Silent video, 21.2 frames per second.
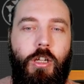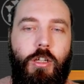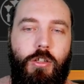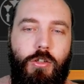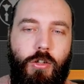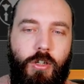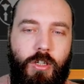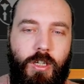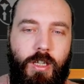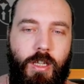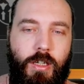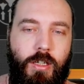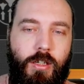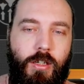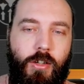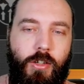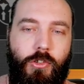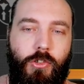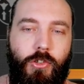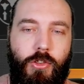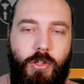you're going to get a
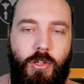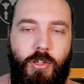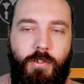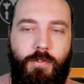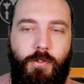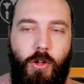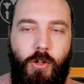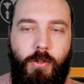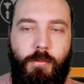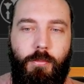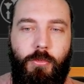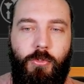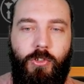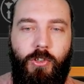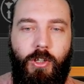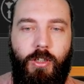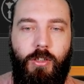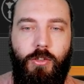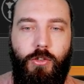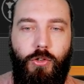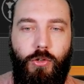nice
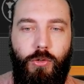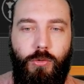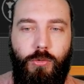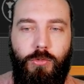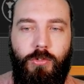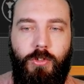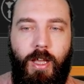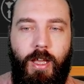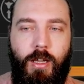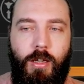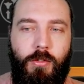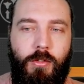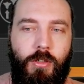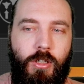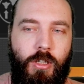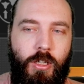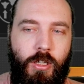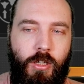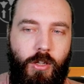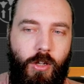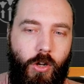35% cooldown
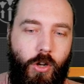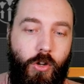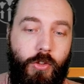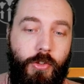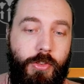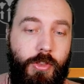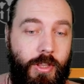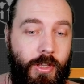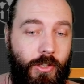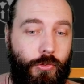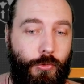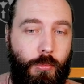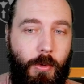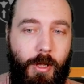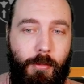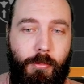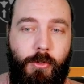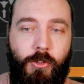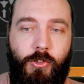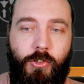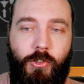on this
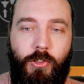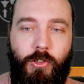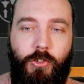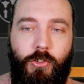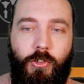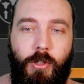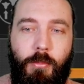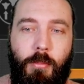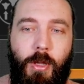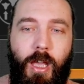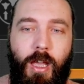weapon system,